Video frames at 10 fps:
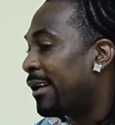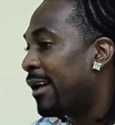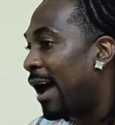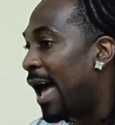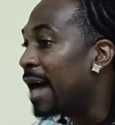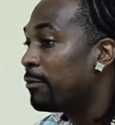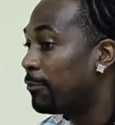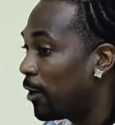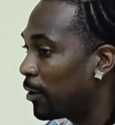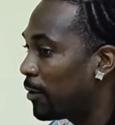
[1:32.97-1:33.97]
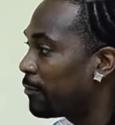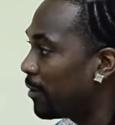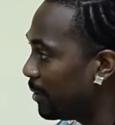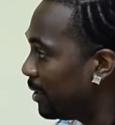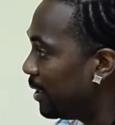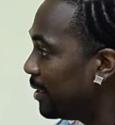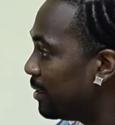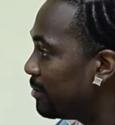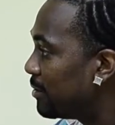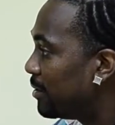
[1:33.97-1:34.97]
I had the following from the
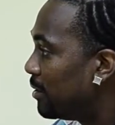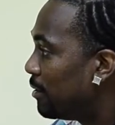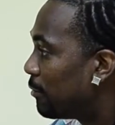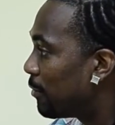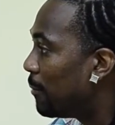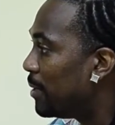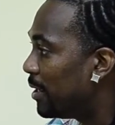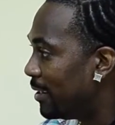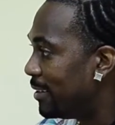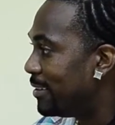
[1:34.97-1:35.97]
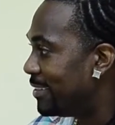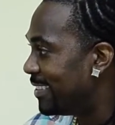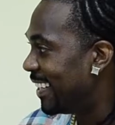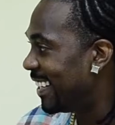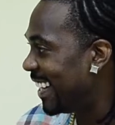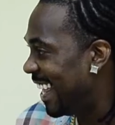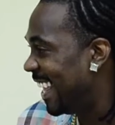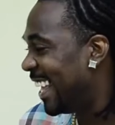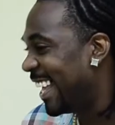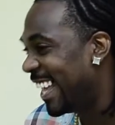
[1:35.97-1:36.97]
ladies from being in the
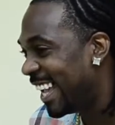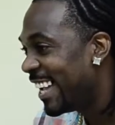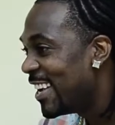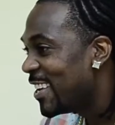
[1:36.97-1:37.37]
DJing.